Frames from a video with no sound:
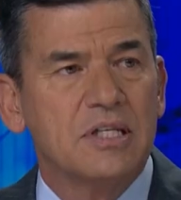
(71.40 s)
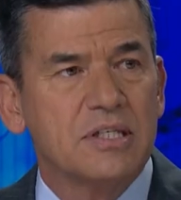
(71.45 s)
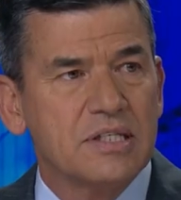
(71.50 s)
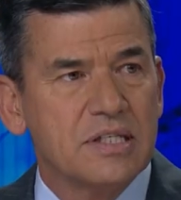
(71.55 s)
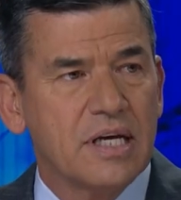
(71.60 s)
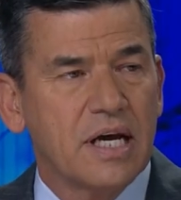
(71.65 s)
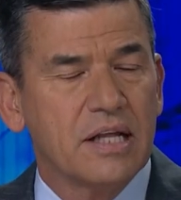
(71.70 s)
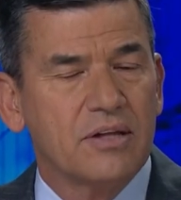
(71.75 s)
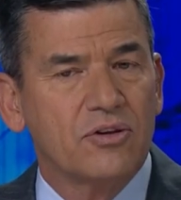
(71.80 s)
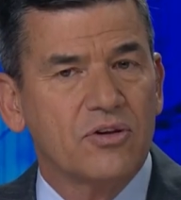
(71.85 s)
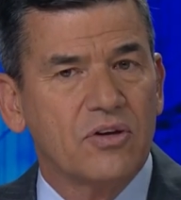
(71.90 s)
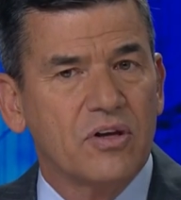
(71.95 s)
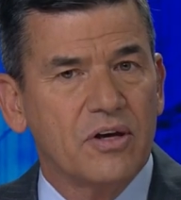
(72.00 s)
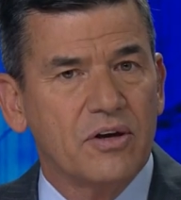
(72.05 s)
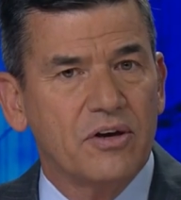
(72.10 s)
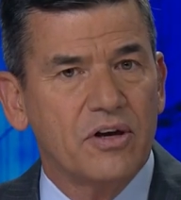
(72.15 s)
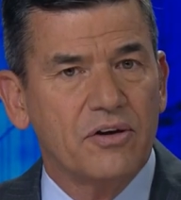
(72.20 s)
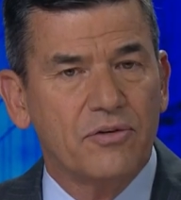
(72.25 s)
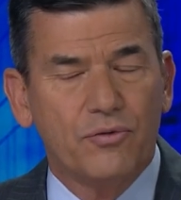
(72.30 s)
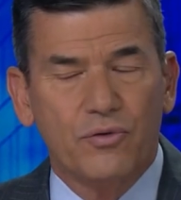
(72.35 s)
right. sense.
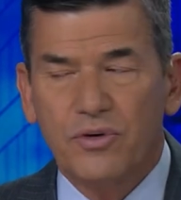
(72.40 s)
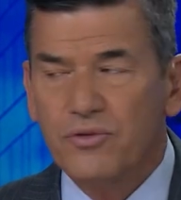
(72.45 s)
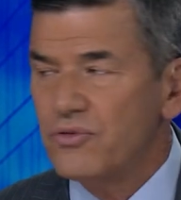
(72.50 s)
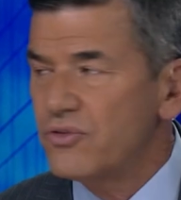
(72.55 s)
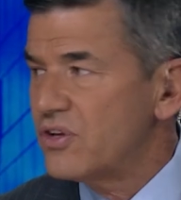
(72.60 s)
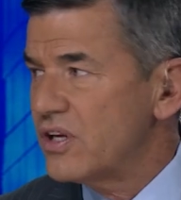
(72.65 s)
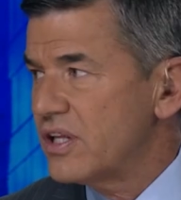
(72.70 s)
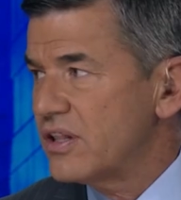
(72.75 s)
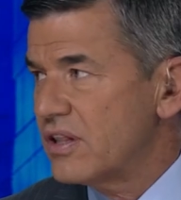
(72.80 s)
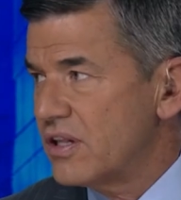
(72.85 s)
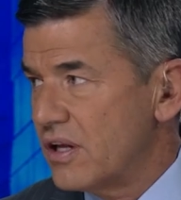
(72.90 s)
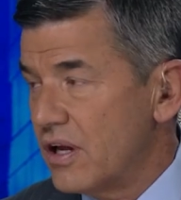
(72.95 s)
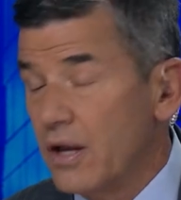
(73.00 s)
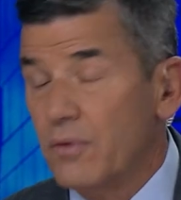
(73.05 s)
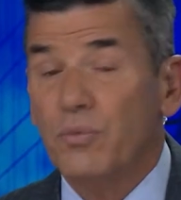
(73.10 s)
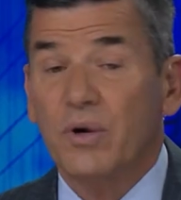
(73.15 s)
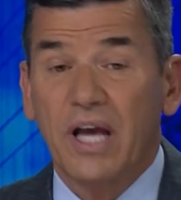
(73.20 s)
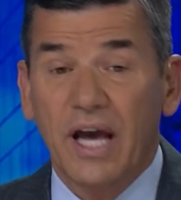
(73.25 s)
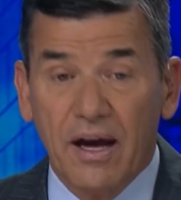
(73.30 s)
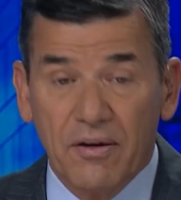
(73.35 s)
If we've seen and
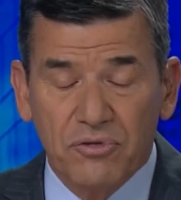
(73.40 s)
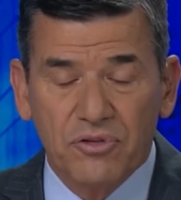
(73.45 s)
we have